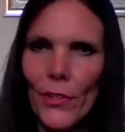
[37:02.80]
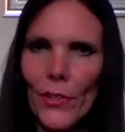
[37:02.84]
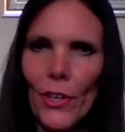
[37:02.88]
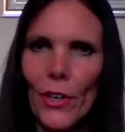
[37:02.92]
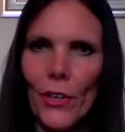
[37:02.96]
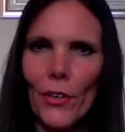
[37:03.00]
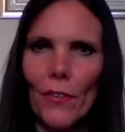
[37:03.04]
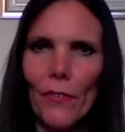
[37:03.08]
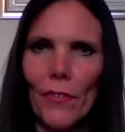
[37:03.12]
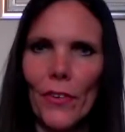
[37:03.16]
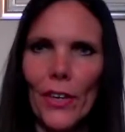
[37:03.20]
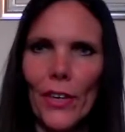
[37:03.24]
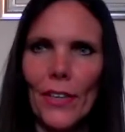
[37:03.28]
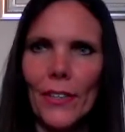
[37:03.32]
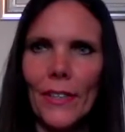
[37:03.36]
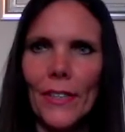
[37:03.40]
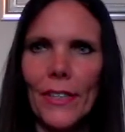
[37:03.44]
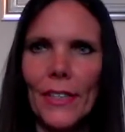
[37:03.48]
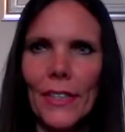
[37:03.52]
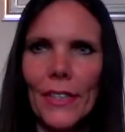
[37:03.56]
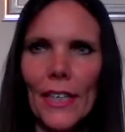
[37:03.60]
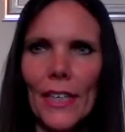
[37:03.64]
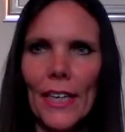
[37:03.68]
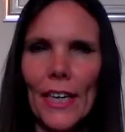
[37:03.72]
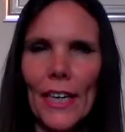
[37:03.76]

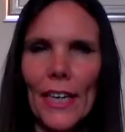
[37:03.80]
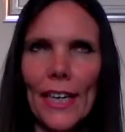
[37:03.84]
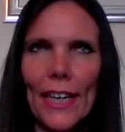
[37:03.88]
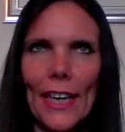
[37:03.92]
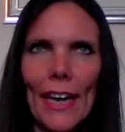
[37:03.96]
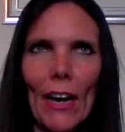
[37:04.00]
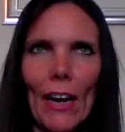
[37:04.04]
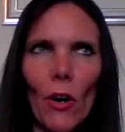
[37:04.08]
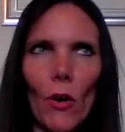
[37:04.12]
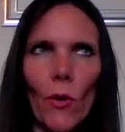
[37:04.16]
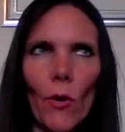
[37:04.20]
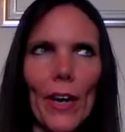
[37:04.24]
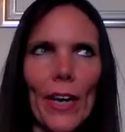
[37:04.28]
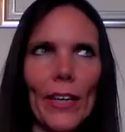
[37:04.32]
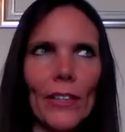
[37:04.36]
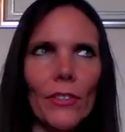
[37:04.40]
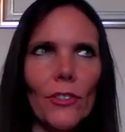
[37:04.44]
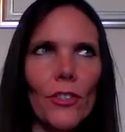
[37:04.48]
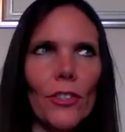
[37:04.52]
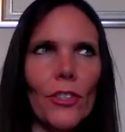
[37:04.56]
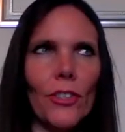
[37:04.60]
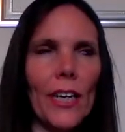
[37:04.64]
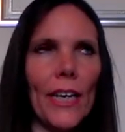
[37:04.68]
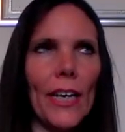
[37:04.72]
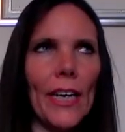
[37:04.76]
University are
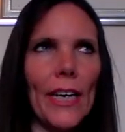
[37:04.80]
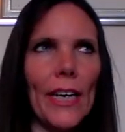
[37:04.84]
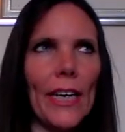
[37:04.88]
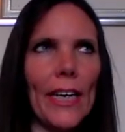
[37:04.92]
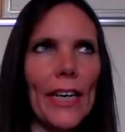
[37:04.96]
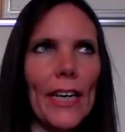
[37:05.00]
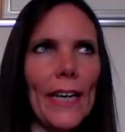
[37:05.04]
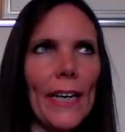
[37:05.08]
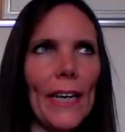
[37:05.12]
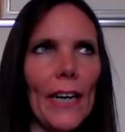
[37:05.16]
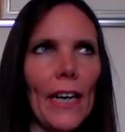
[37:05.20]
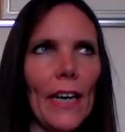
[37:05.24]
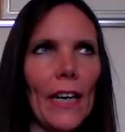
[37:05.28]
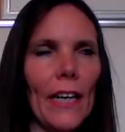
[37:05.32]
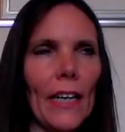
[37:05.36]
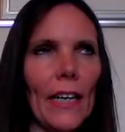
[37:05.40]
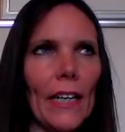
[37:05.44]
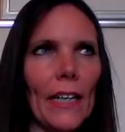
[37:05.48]
actually